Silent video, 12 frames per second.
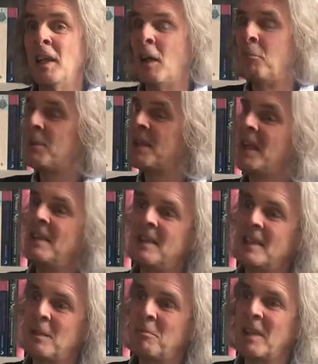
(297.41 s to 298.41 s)
and pretend
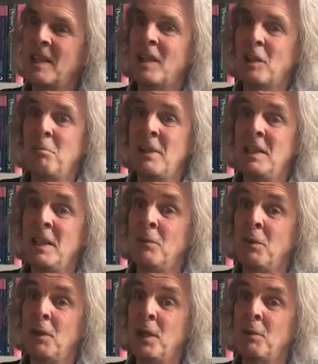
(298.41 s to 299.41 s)
it's something kind of
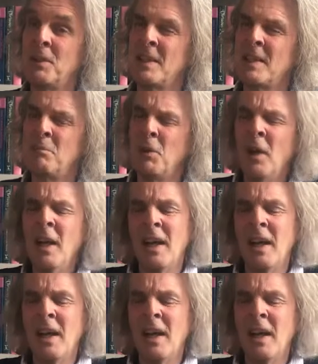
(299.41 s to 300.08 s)
medieval no one does anymore.